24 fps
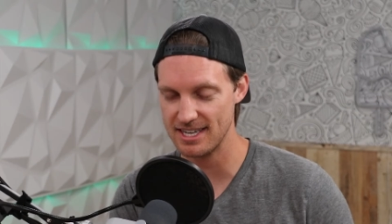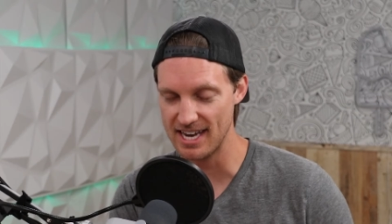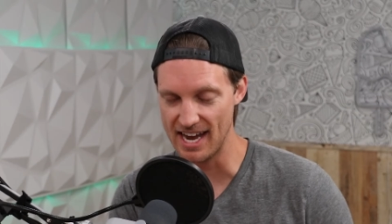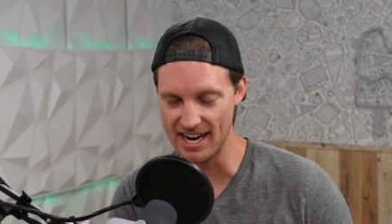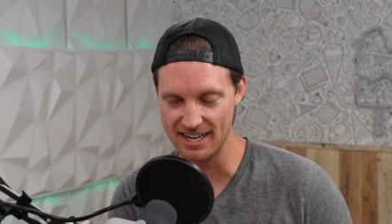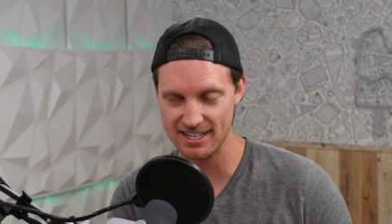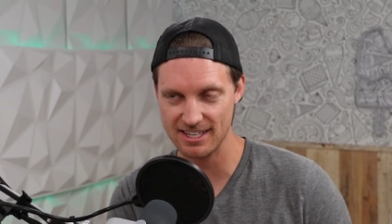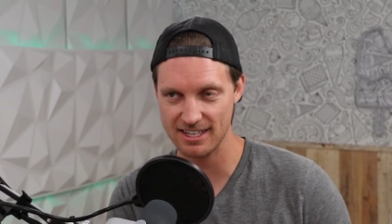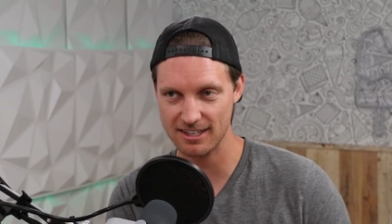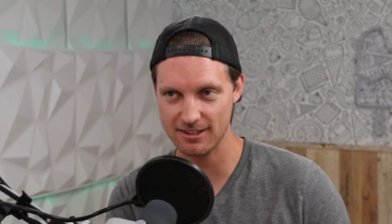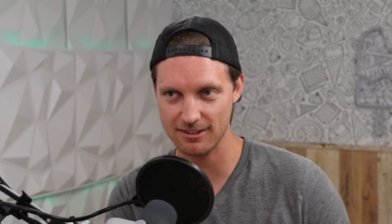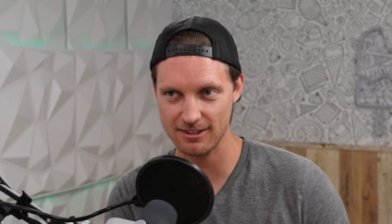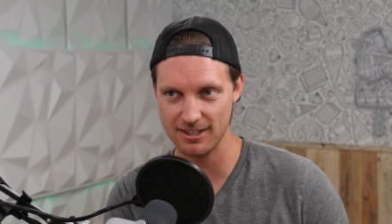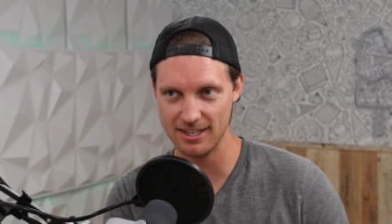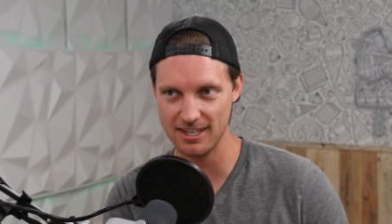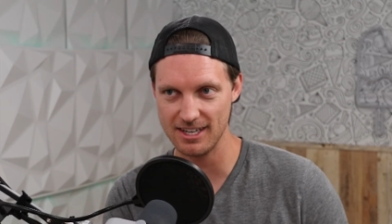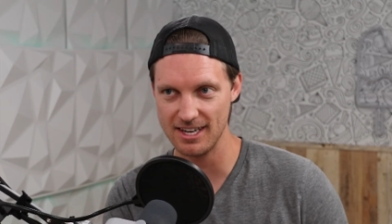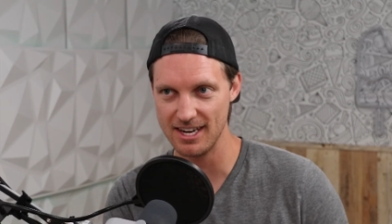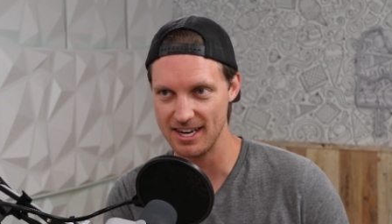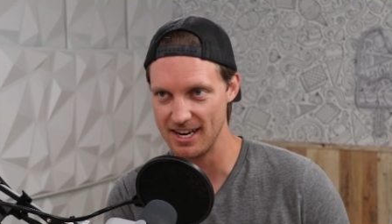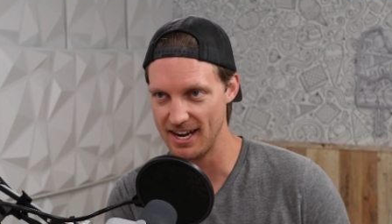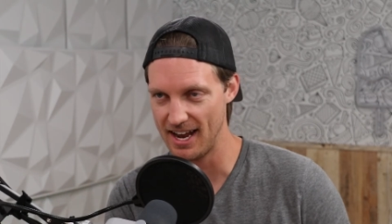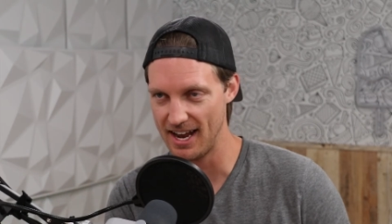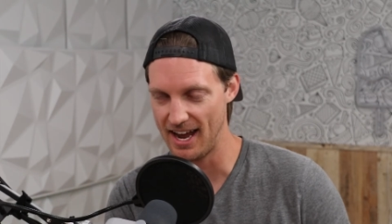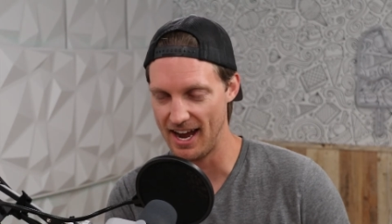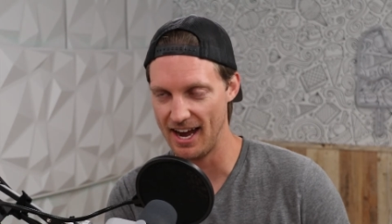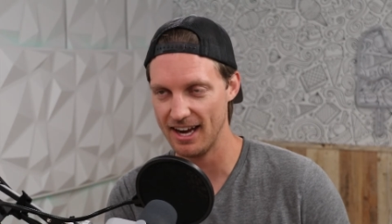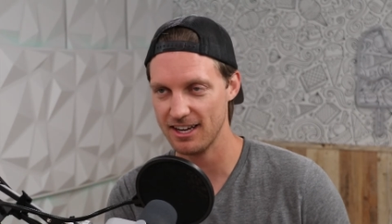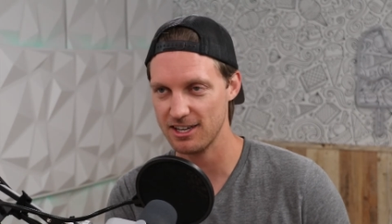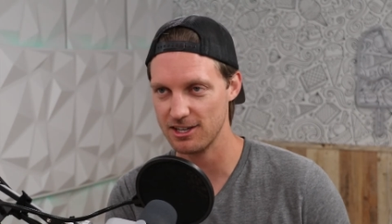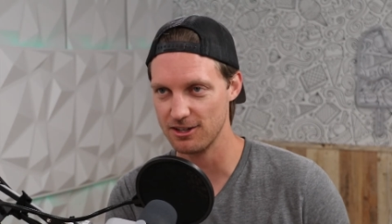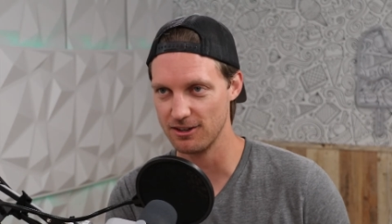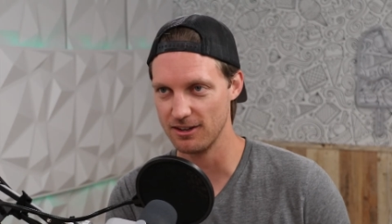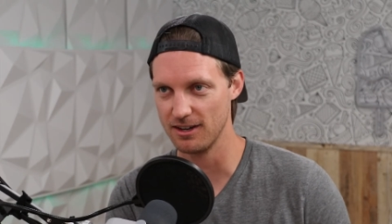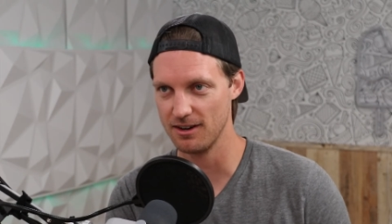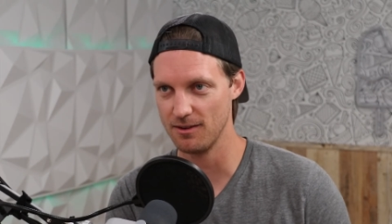technically
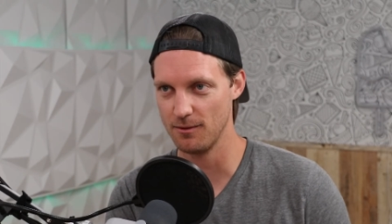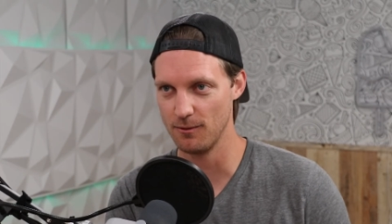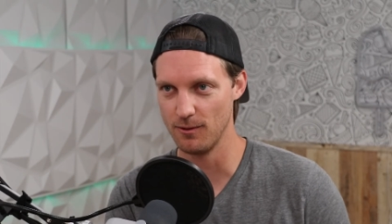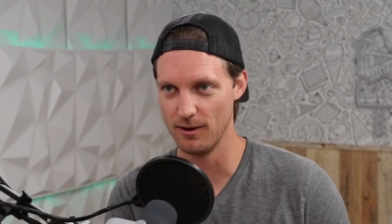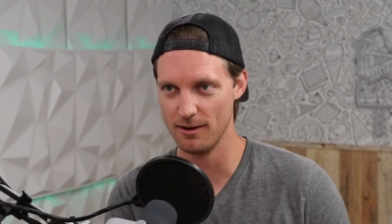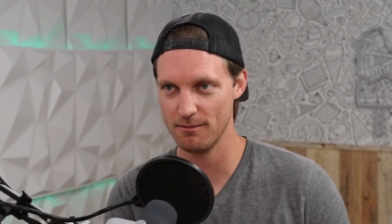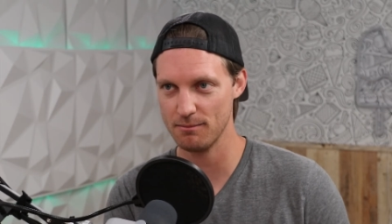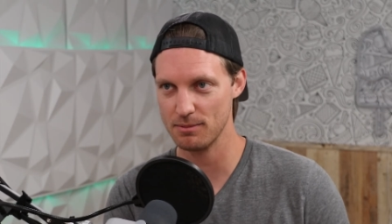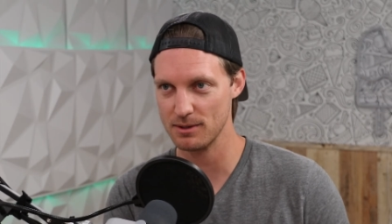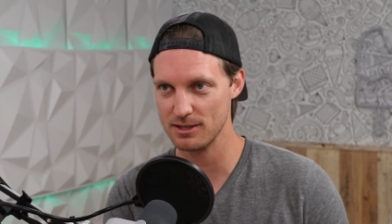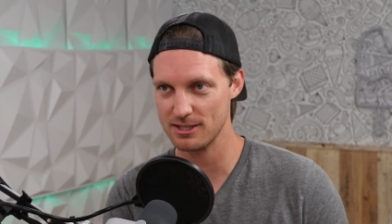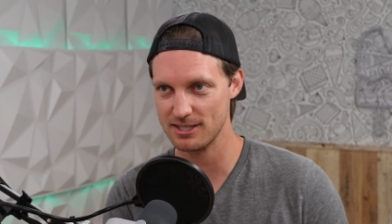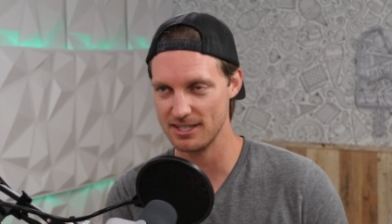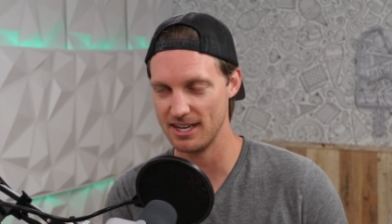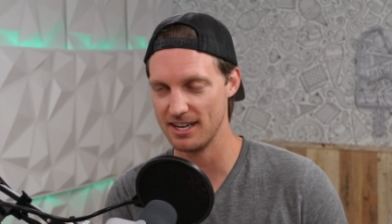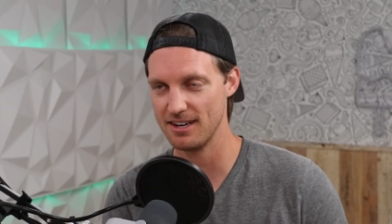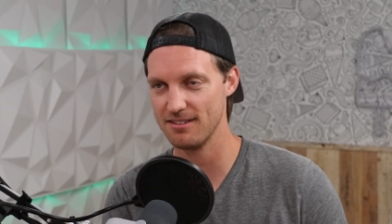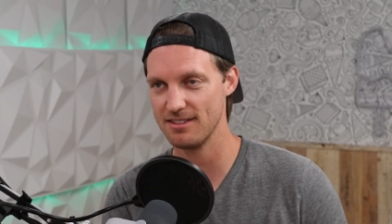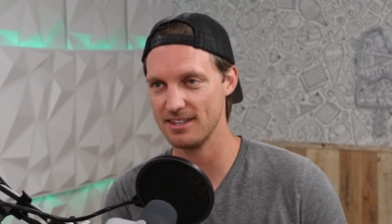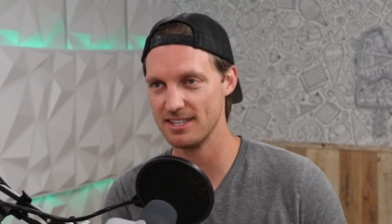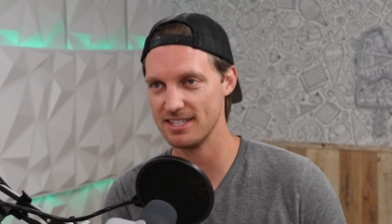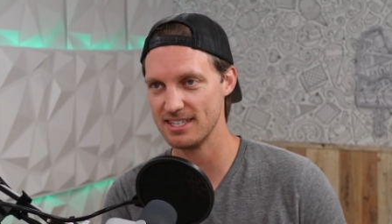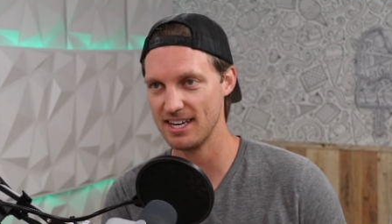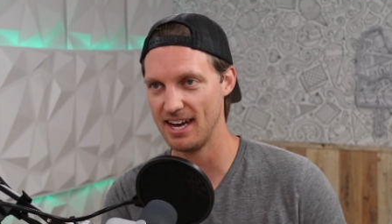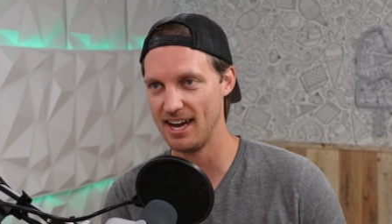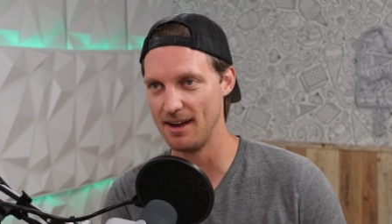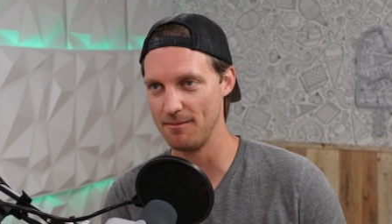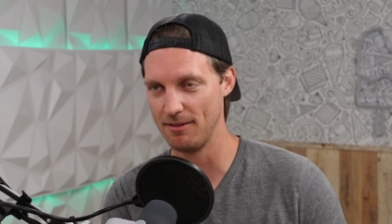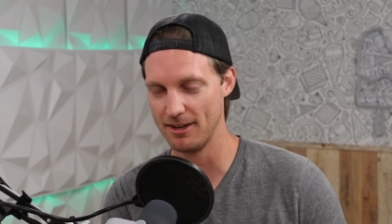inaccurate 1% of the time,